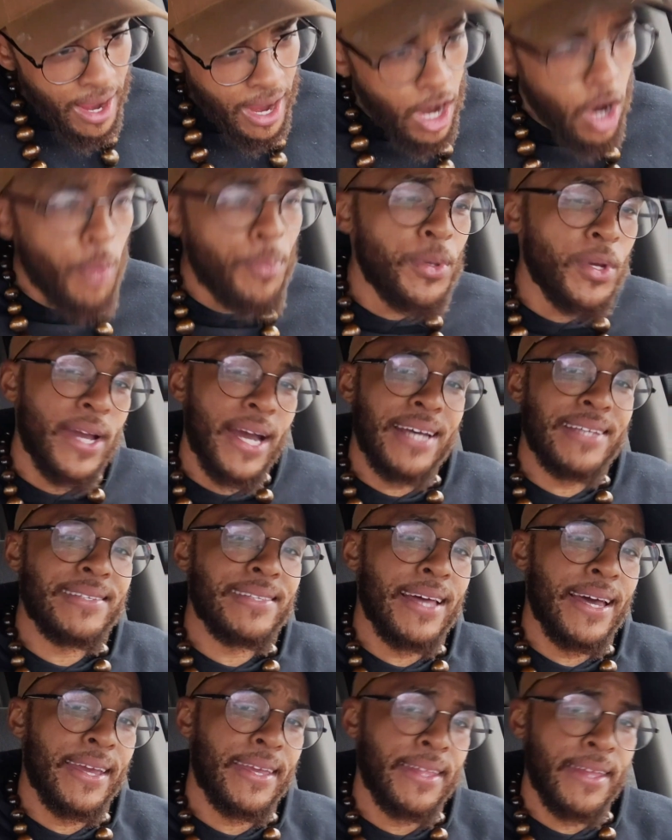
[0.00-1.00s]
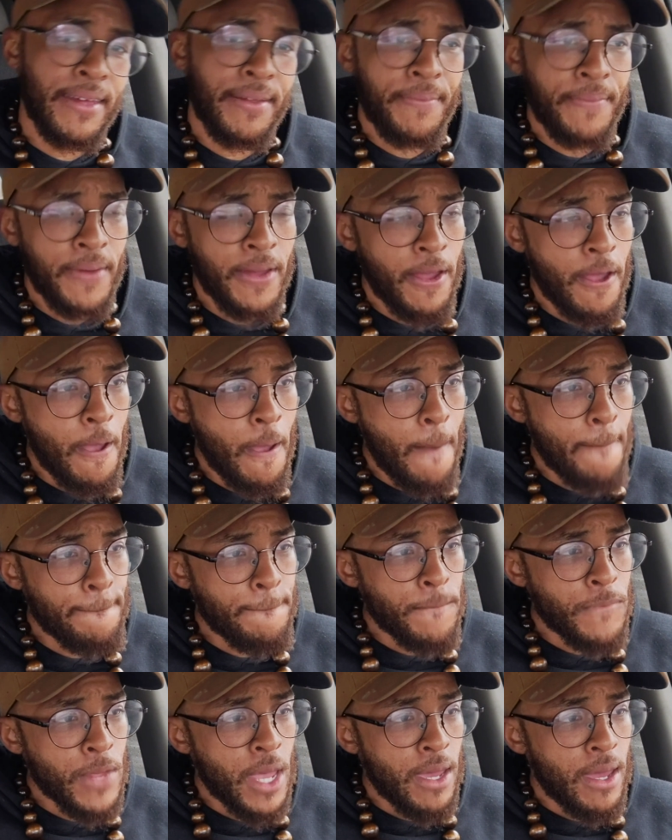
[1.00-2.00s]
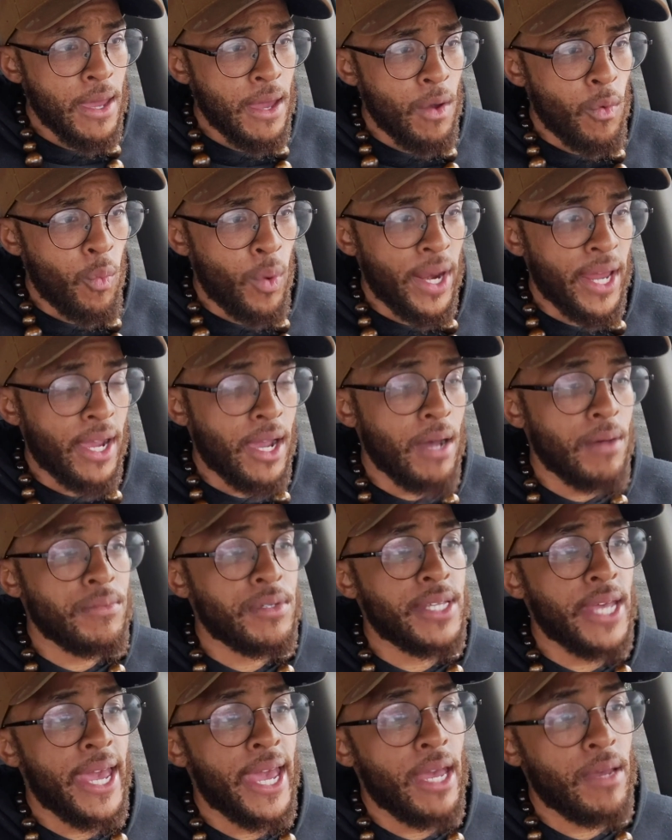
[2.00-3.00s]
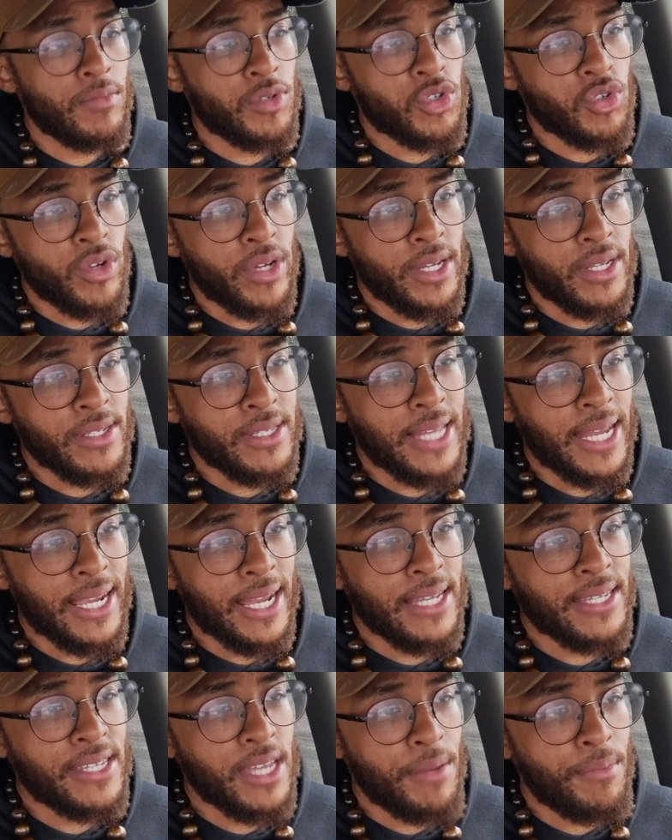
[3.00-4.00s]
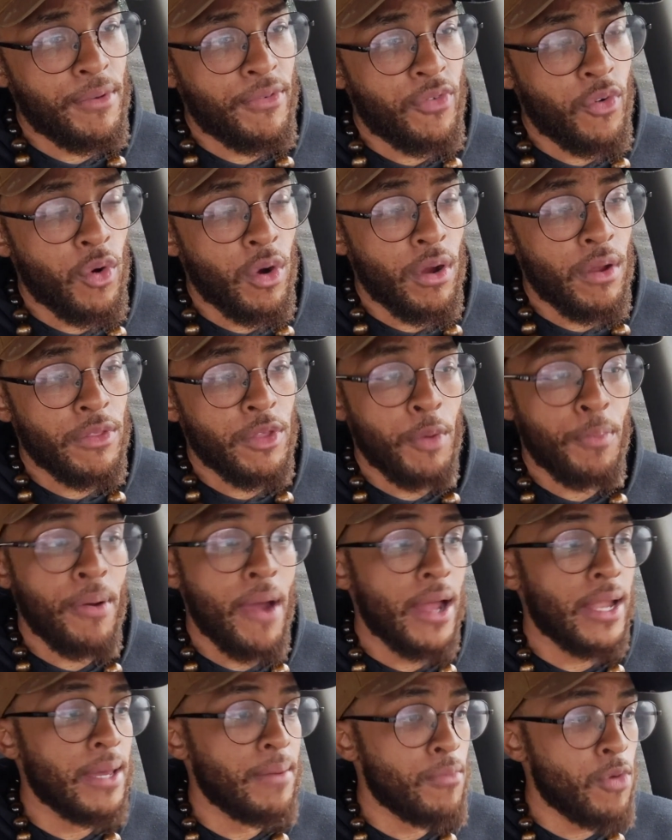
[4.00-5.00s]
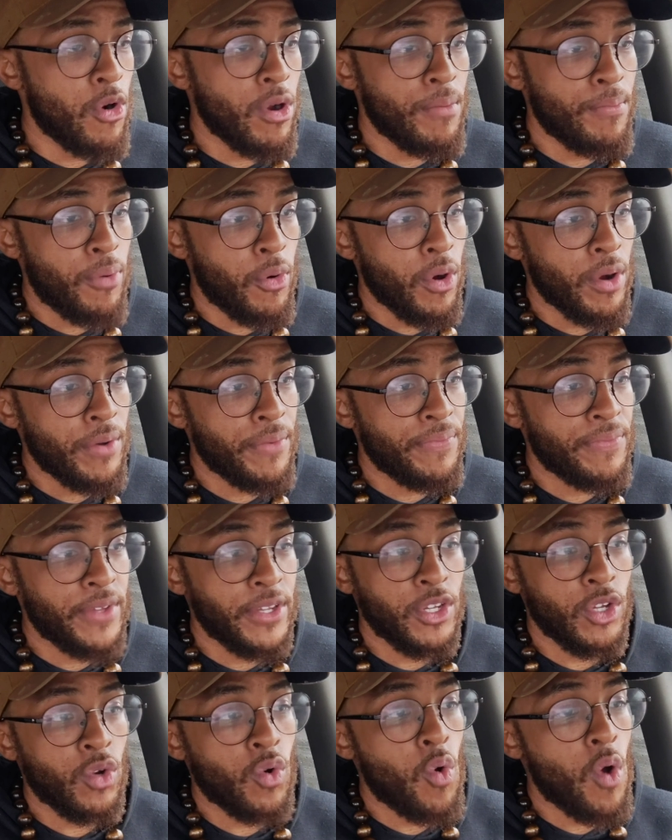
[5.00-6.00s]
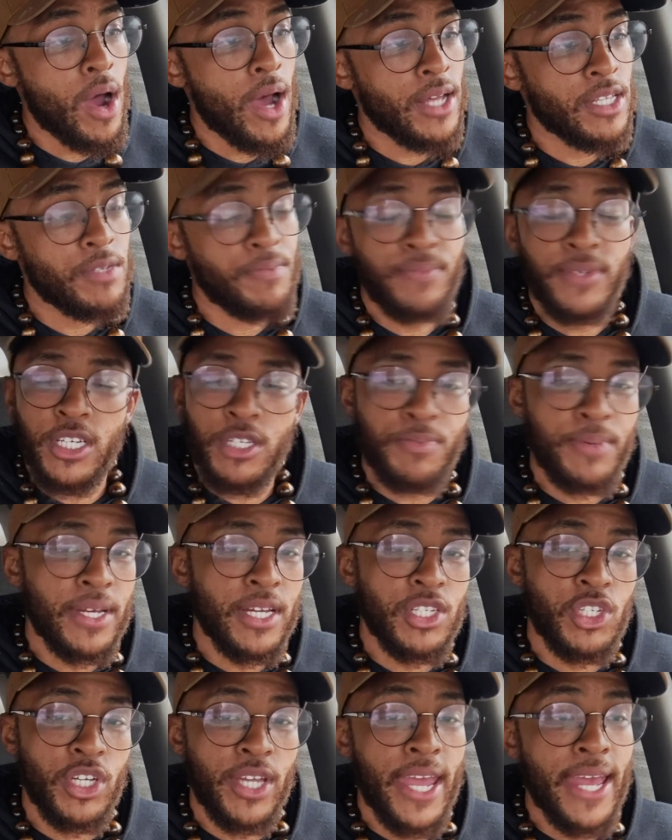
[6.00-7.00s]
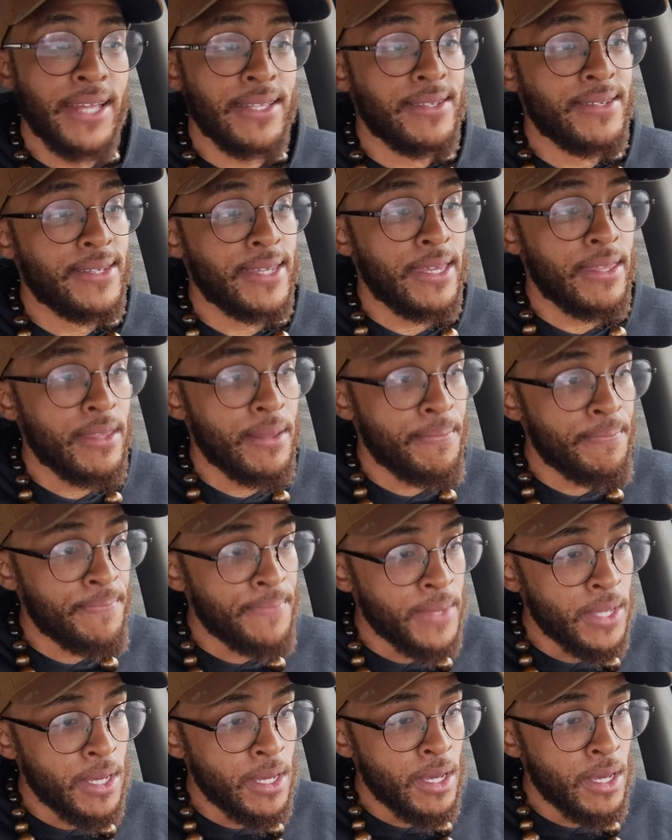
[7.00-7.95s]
I hope you guys liked it. When it comes to hamstrings, like I said before, they're probably more important than your quads just because you can't see them.